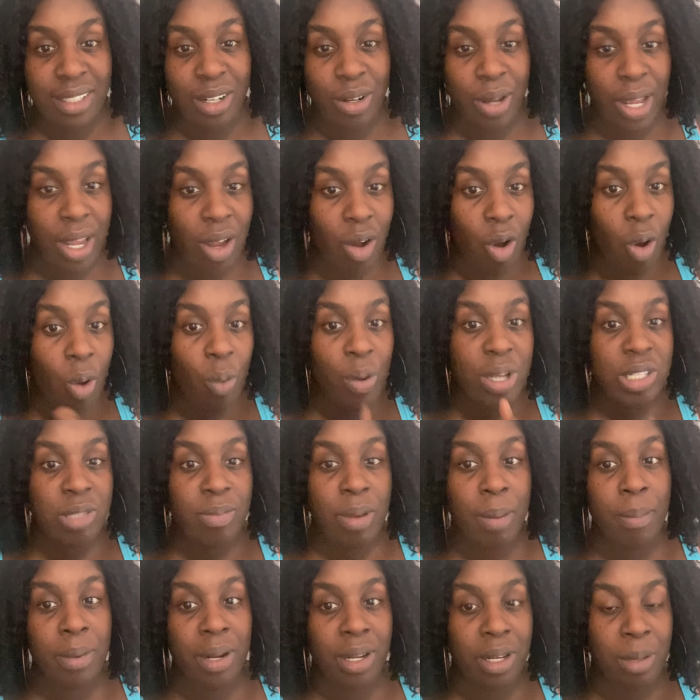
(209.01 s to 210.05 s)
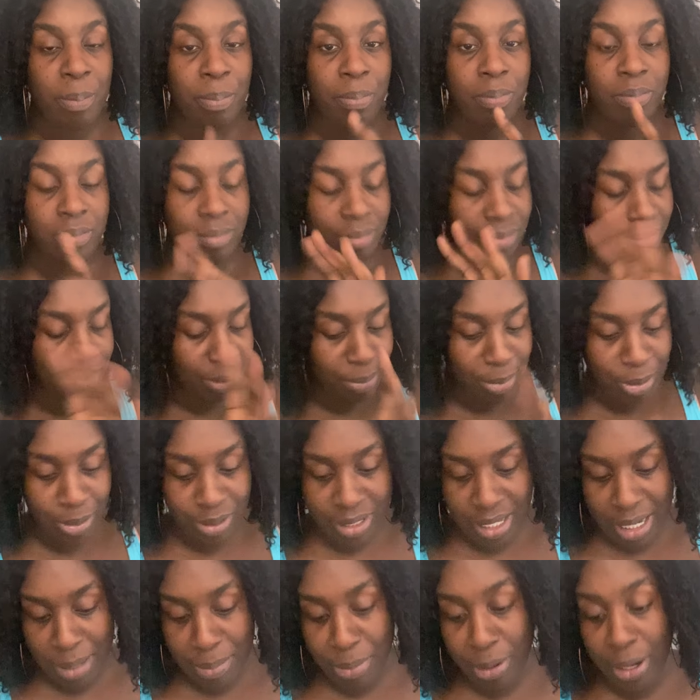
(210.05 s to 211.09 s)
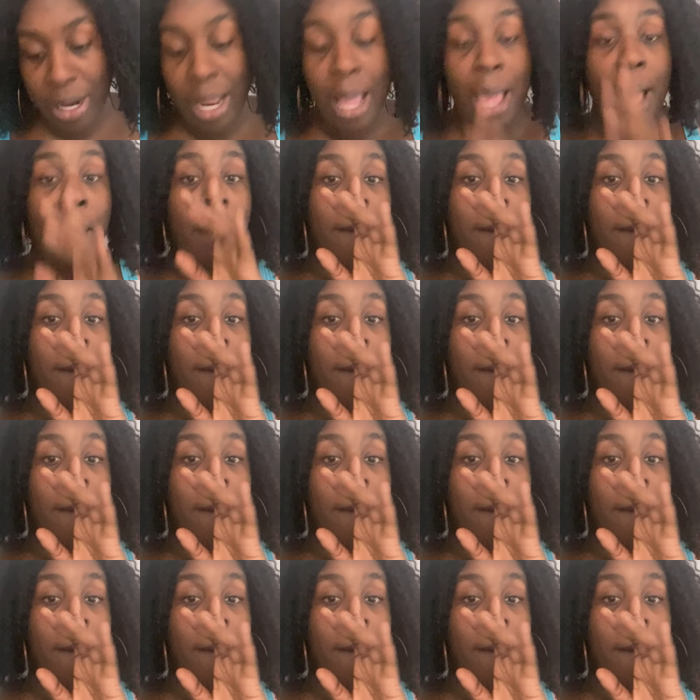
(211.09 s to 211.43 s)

Okay? Always remember that. Let me don't say that part.